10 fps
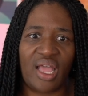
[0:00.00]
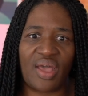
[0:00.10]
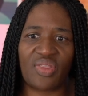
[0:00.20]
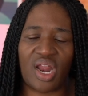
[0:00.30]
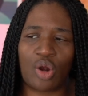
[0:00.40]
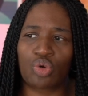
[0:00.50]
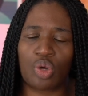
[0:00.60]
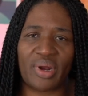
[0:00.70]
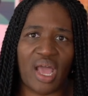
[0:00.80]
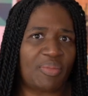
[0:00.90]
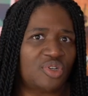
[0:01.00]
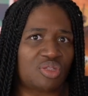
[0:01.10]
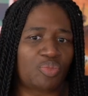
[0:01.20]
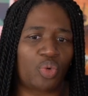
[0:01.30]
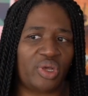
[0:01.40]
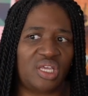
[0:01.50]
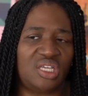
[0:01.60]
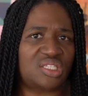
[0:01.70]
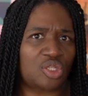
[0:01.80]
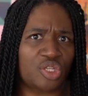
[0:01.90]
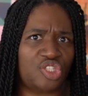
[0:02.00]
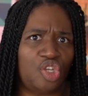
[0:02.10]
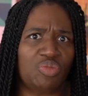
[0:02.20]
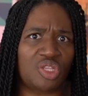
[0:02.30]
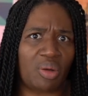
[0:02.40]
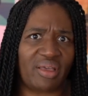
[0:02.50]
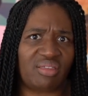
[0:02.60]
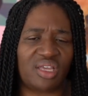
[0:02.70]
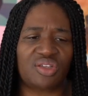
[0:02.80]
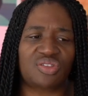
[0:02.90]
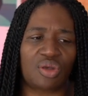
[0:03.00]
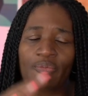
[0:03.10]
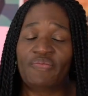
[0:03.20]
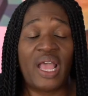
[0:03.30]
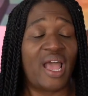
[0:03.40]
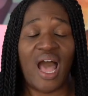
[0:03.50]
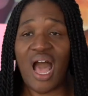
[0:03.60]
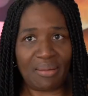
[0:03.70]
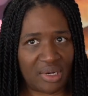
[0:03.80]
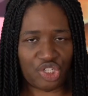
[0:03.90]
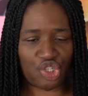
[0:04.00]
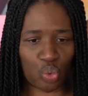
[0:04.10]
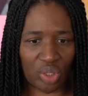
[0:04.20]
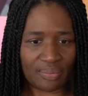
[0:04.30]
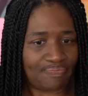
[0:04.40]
And then I don't know what happened to the boy. He still looks human though, I think. So I'm not sure.